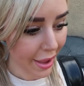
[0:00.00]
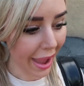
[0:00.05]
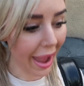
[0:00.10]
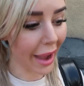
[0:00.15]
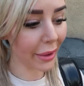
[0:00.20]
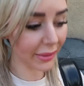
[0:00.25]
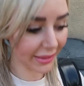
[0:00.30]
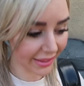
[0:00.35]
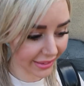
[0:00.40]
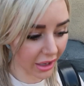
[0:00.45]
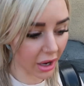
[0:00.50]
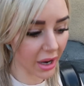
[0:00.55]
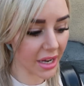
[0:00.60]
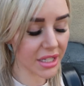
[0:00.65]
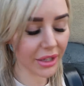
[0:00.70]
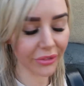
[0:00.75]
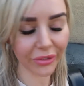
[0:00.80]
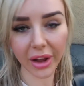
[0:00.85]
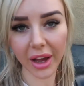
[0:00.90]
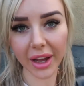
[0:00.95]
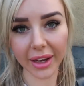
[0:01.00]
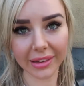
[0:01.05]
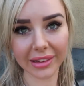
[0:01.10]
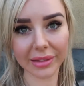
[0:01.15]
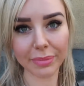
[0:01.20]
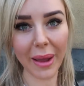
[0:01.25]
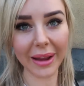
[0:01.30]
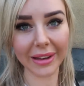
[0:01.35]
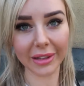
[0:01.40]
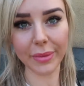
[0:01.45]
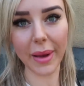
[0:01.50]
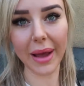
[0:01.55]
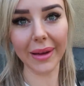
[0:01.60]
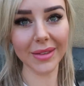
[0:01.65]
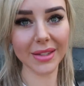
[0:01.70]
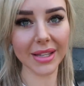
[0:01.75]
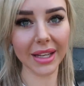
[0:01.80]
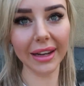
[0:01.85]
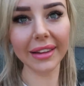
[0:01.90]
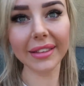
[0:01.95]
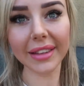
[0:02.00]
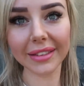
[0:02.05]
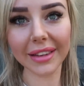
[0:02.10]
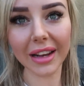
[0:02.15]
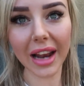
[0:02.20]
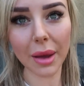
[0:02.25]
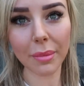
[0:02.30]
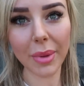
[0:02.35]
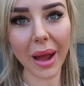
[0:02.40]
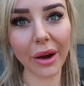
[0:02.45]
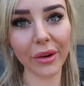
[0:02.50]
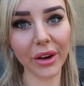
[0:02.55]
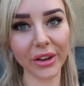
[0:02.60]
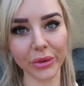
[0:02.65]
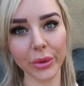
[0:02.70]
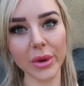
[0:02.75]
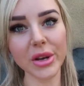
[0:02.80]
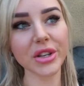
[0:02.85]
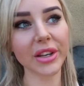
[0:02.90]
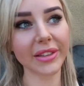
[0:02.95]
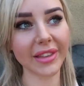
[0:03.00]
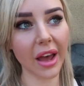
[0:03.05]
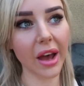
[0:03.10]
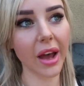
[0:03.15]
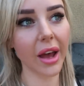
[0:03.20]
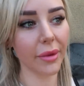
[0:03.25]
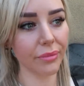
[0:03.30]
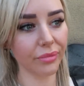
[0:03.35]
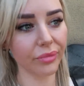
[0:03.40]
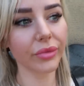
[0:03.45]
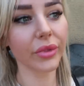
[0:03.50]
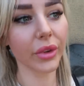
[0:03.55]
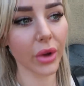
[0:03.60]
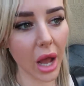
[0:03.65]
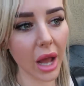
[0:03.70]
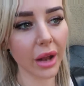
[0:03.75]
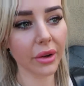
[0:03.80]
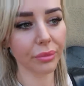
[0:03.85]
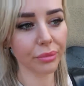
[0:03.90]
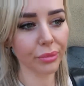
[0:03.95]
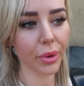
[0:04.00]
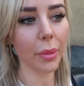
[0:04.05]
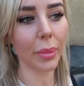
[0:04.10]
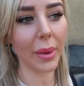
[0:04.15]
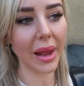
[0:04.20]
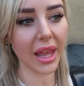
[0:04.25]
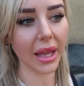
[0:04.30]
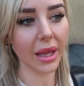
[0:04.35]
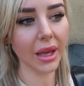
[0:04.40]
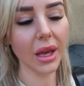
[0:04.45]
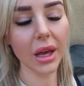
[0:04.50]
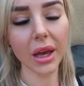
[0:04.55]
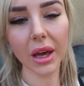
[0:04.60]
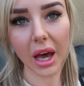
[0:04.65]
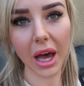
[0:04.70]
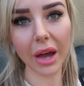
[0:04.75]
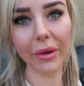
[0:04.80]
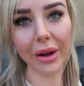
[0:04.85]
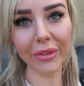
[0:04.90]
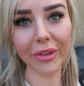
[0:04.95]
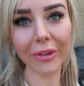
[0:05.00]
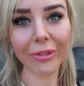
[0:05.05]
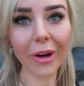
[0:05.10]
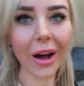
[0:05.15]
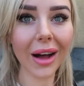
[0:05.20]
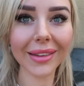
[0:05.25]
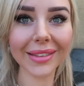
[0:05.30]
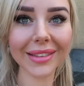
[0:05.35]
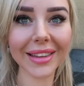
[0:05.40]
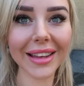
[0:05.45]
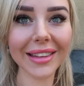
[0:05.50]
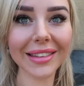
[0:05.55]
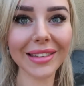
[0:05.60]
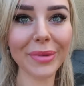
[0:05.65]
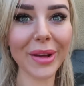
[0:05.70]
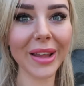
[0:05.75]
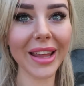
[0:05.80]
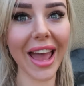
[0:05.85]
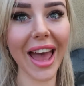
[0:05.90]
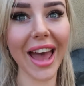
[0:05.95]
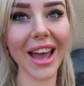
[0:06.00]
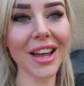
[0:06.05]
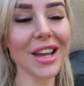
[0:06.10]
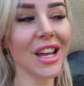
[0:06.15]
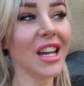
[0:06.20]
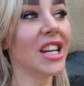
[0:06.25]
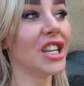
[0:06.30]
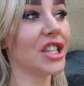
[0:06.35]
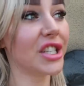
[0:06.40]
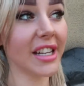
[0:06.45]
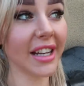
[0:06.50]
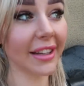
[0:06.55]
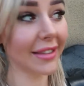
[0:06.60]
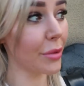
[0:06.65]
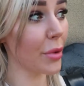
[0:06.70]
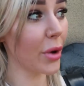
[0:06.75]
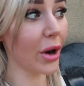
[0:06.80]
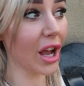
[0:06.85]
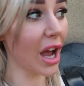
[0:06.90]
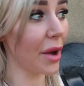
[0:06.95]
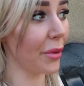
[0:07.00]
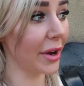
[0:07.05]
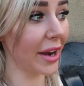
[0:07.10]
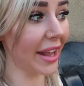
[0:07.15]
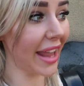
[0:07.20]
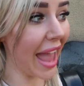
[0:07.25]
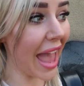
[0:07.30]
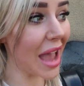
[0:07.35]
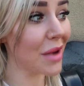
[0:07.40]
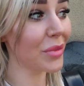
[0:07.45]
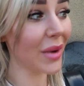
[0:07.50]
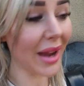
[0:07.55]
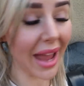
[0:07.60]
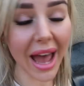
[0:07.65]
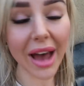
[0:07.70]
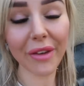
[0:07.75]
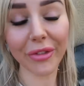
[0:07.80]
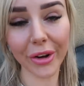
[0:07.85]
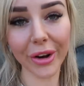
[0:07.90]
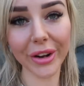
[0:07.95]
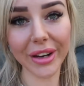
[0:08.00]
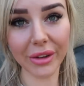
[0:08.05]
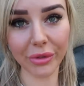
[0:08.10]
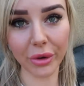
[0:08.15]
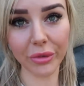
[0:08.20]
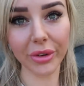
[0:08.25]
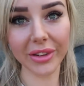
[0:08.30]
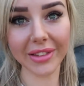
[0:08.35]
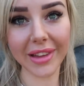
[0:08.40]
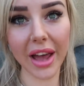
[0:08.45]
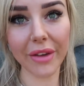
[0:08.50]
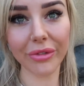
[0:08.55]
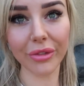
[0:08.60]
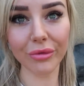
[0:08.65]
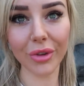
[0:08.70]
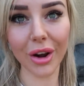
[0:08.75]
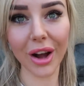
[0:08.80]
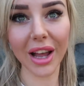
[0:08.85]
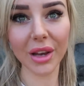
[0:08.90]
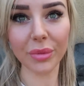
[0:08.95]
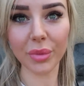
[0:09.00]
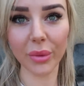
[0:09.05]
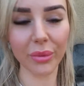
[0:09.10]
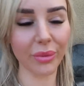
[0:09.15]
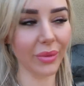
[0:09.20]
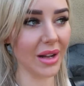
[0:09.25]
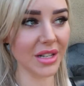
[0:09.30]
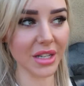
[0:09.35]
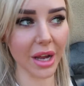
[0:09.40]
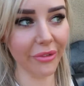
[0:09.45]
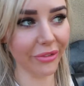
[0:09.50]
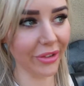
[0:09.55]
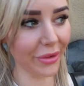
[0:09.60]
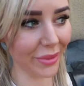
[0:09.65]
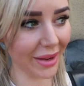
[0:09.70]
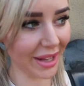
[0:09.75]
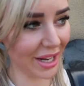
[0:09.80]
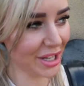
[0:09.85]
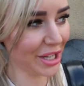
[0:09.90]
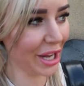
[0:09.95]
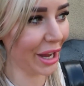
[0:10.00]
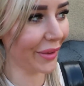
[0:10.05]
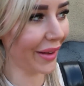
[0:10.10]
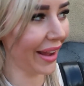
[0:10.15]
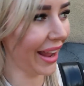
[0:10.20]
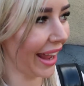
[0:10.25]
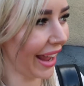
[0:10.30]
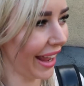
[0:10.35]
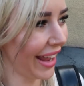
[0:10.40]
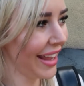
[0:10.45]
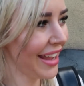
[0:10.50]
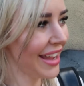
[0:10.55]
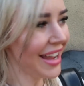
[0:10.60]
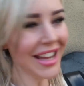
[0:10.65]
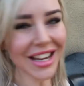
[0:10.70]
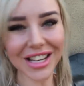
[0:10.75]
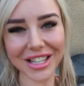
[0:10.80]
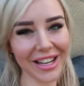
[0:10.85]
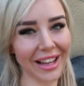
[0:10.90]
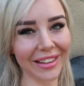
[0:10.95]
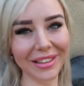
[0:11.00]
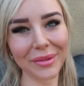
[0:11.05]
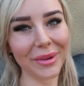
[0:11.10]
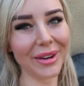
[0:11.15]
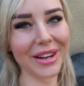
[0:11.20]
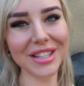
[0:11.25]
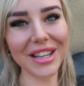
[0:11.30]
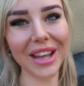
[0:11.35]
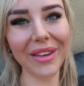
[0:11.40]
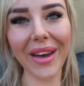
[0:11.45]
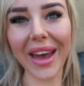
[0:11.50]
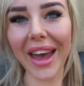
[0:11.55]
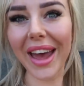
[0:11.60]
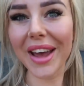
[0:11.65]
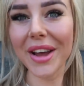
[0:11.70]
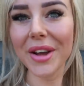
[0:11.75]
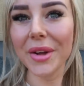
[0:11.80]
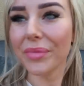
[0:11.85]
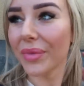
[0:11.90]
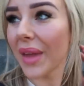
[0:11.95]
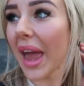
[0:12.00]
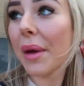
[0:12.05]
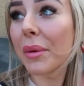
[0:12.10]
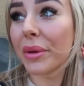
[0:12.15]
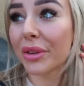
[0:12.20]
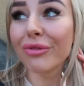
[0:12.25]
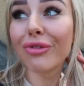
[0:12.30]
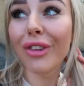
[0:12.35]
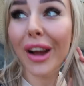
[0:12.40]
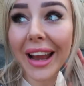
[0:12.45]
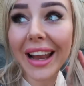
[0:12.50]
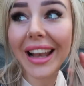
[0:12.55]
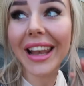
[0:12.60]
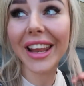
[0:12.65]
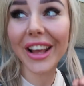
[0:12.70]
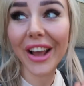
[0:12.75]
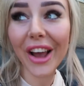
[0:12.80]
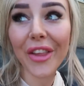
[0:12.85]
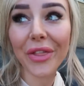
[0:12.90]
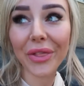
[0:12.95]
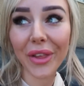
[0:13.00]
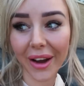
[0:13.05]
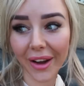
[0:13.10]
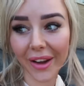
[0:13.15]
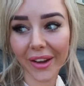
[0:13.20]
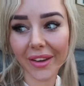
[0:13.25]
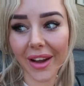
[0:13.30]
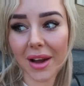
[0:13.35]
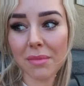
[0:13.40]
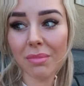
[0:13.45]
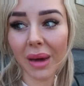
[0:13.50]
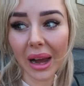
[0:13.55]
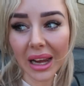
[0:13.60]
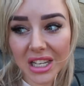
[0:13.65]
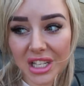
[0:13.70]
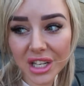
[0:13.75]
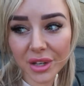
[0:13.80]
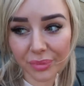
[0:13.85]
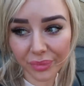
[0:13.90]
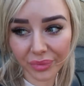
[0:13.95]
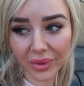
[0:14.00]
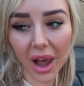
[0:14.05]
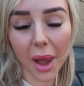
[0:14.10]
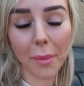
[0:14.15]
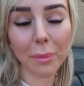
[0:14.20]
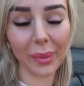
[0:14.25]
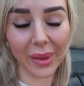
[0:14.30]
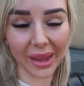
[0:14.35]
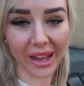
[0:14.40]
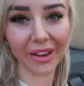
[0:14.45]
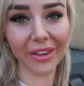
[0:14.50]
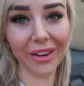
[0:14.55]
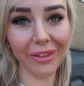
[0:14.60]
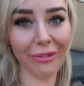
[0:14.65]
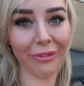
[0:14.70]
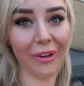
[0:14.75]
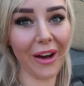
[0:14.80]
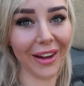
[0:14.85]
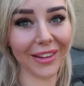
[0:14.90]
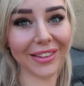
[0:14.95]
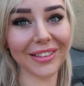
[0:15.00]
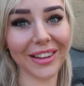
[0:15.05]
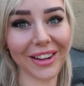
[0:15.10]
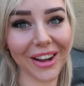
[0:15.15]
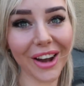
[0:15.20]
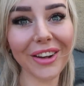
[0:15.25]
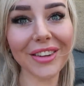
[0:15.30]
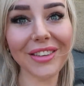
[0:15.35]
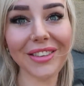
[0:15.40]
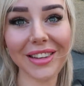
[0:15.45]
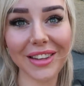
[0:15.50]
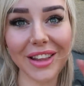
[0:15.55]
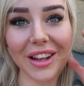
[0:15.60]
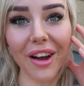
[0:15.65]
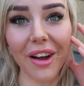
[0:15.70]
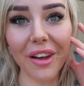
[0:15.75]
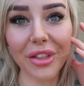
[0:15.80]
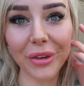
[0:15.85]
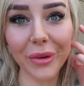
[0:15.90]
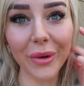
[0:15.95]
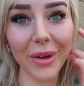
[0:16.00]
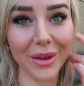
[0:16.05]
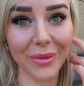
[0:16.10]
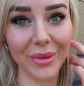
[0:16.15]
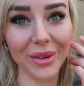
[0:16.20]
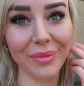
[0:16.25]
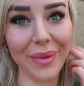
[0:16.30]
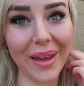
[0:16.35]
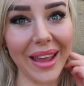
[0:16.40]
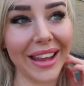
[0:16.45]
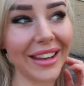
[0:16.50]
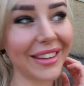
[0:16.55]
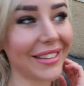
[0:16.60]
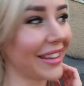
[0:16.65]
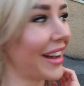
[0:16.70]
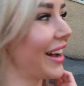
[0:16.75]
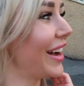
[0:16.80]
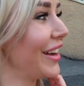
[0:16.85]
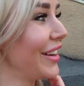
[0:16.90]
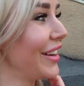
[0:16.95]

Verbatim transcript: outside of like Space Mountain at Disneyland Paris, which was her like probably her other fastest, but yeah, she doesn't want to go on again. We have got another reserve and ride, but I don't think we're going to do it. She doesn't want to do it. It was really good though, a much like bigger and faster coaster than I thought it would be, so